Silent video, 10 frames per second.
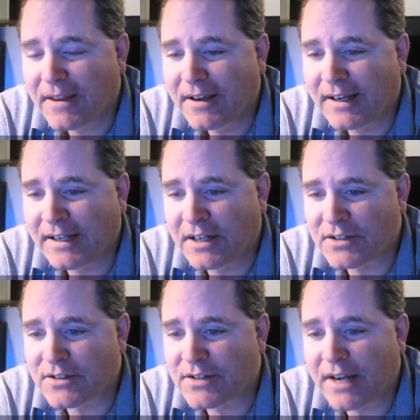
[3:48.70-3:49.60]
He
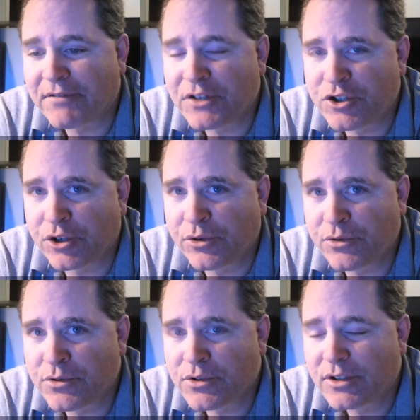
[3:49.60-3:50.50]
doesn't save the
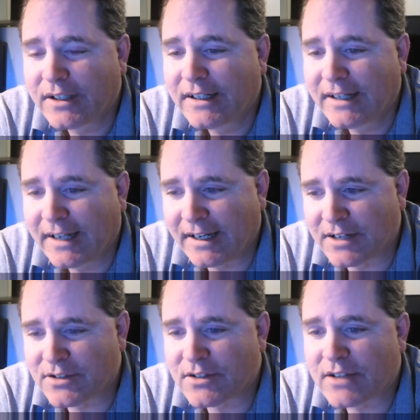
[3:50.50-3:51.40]
Jews. He
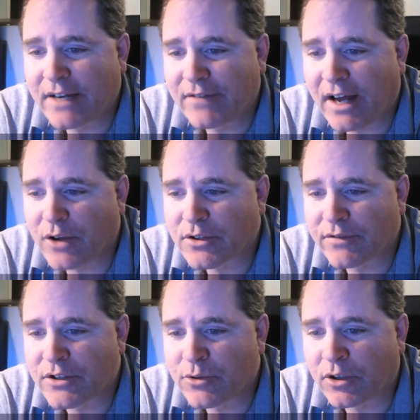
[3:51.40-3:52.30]
doesn't save the house of
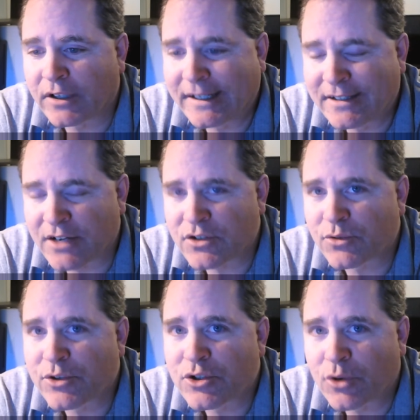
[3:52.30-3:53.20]
Israel. He doesn't
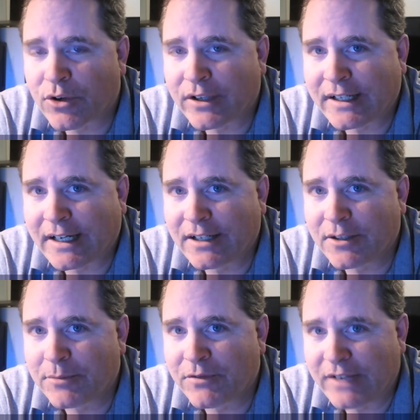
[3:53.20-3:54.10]
restore the
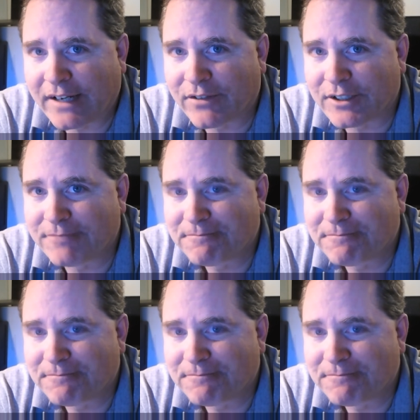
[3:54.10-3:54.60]
kingdom of David.